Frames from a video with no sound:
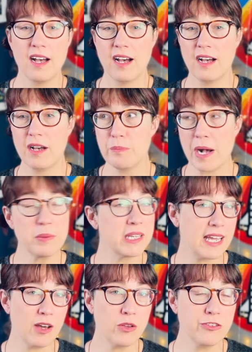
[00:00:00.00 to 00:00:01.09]
Uh,
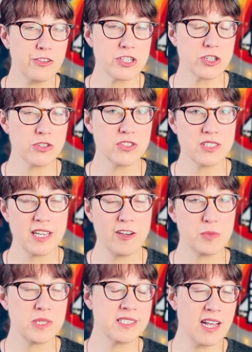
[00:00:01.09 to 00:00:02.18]
public health officials
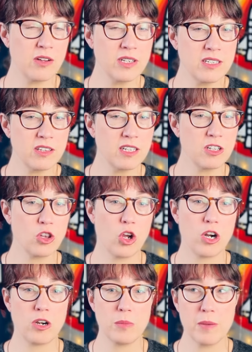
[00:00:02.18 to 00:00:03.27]
have been sounding the
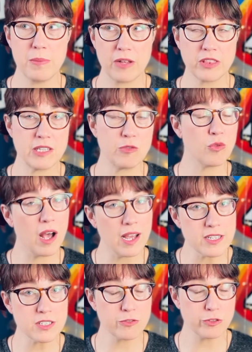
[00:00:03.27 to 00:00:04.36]
alarm about the
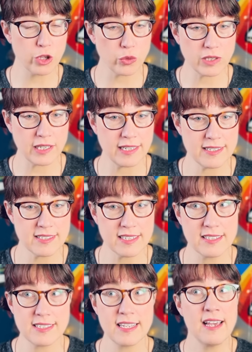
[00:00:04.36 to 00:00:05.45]
rise of loneliness
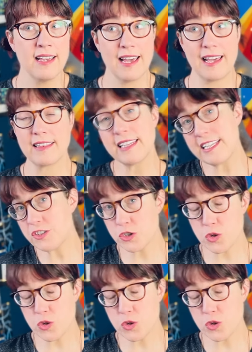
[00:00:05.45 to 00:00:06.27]
since at least